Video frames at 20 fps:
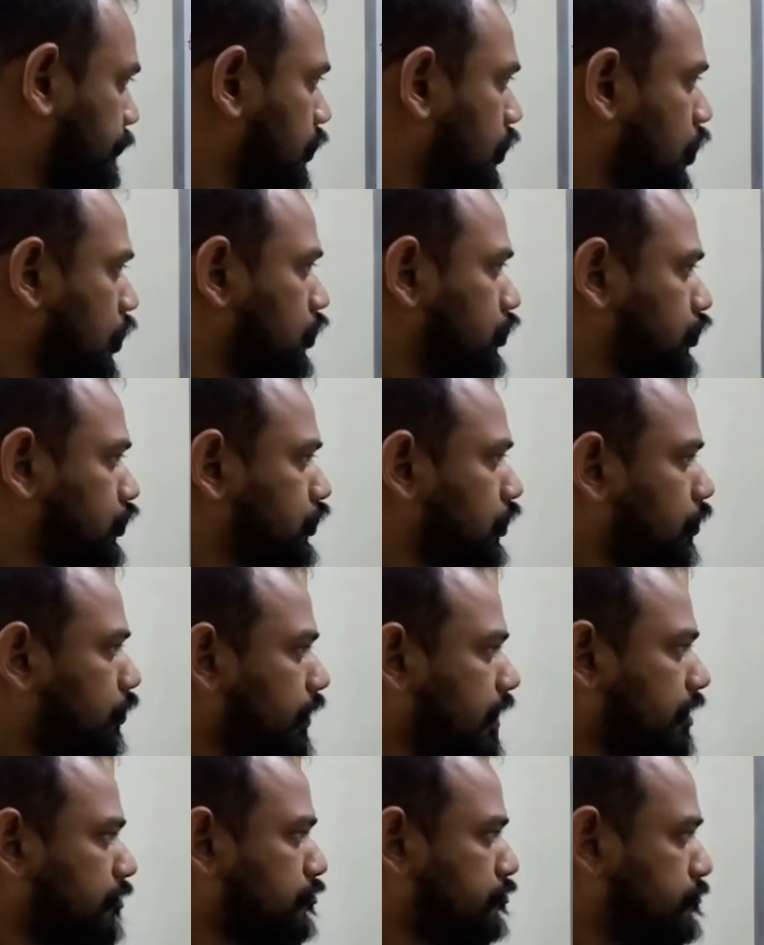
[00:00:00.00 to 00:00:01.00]
So
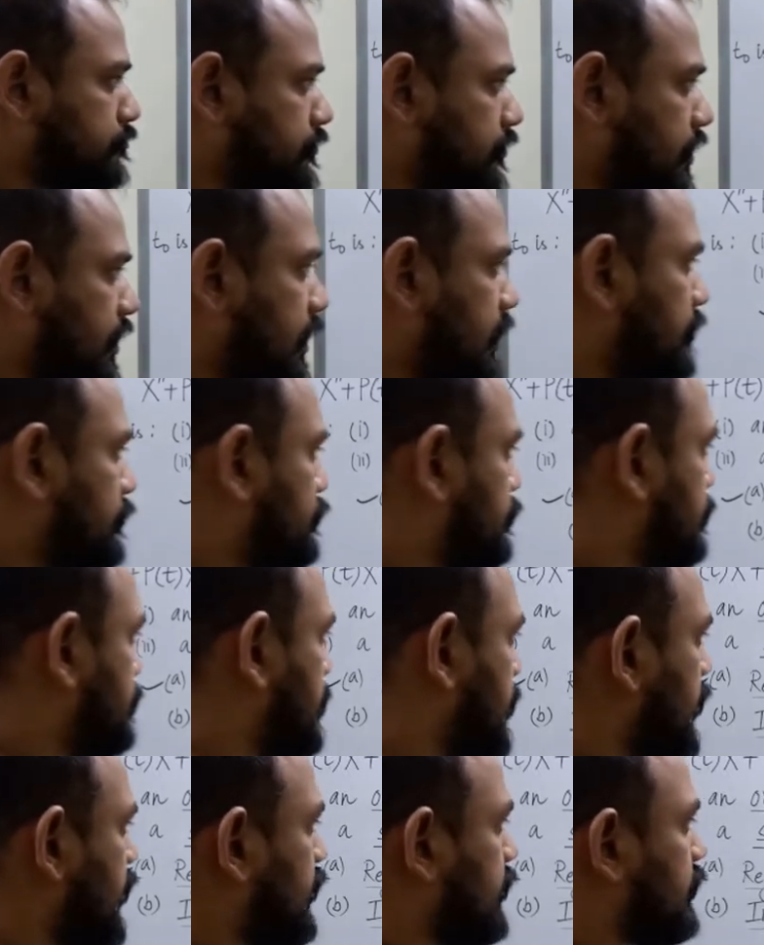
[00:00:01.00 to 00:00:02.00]
if
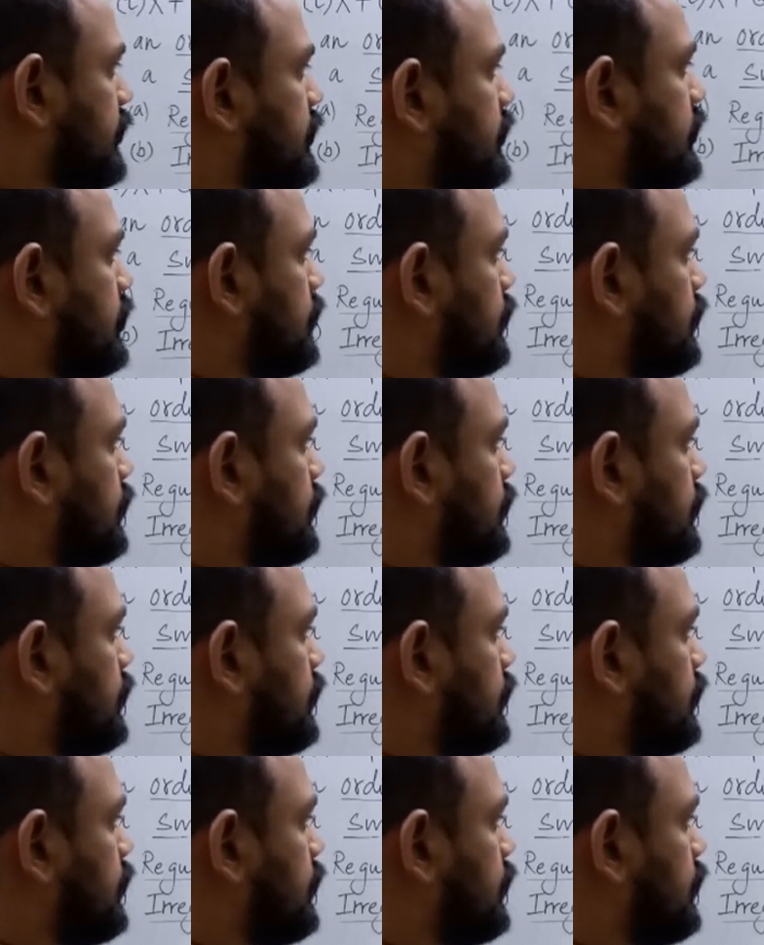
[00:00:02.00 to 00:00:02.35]
P and Q,